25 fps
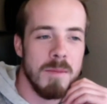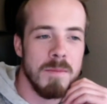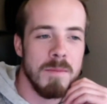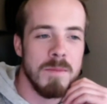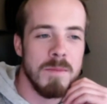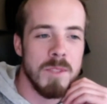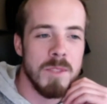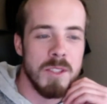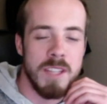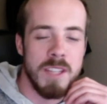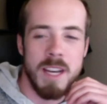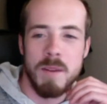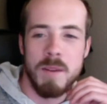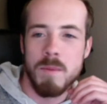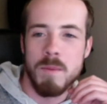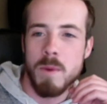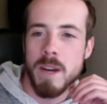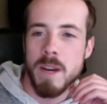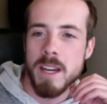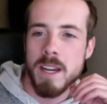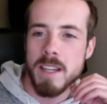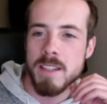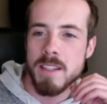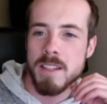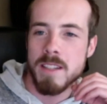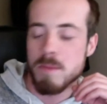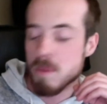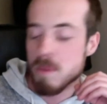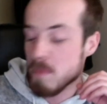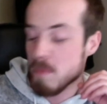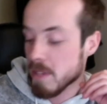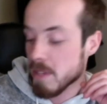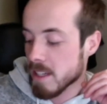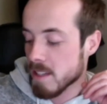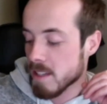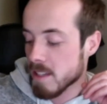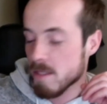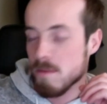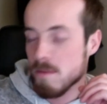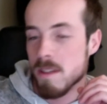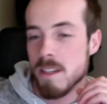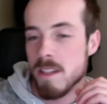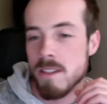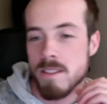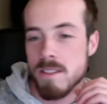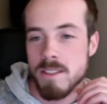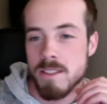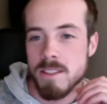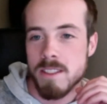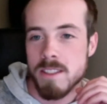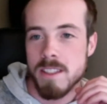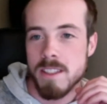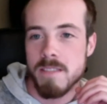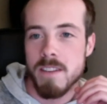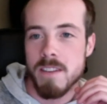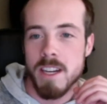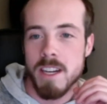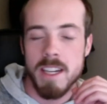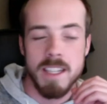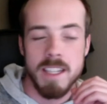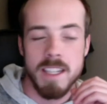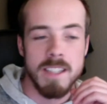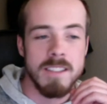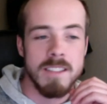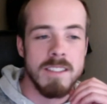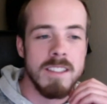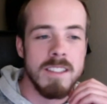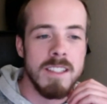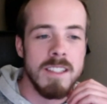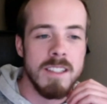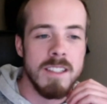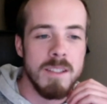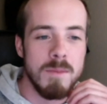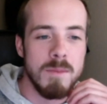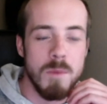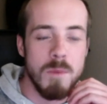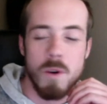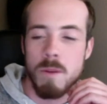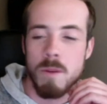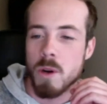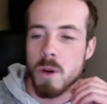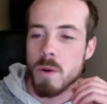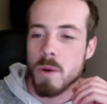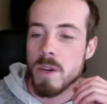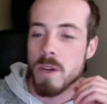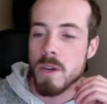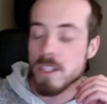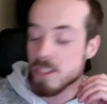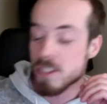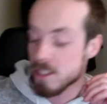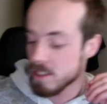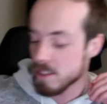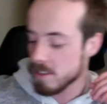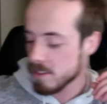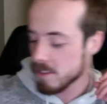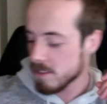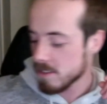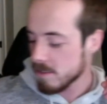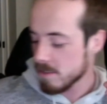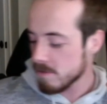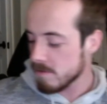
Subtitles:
So yeah, waiting until people get to the window is just inviting more and more questions.